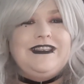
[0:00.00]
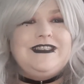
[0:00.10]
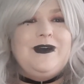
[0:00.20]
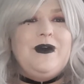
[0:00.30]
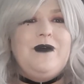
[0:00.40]

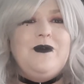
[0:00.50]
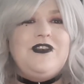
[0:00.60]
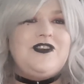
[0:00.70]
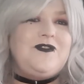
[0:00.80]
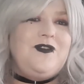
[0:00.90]
So I
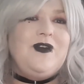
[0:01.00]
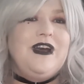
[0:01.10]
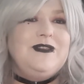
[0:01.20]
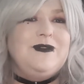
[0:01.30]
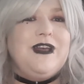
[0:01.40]
wonder if you
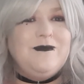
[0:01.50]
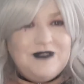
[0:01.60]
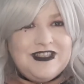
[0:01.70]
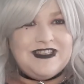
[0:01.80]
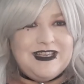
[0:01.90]
guys will come
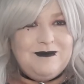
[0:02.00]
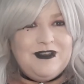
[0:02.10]
to the same